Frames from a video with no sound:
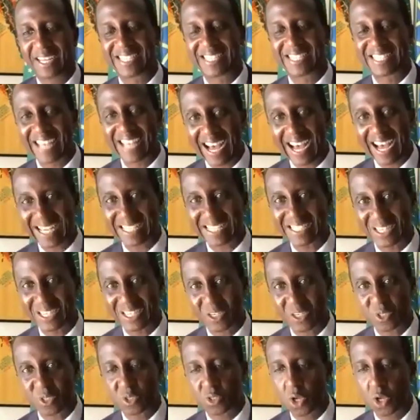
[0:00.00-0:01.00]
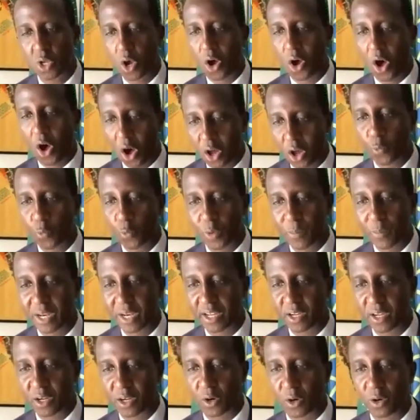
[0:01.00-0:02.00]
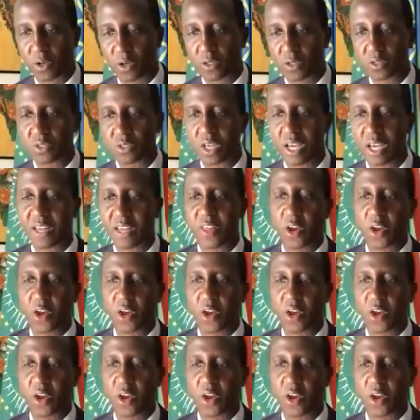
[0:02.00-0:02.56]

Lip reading: disasters on women and girls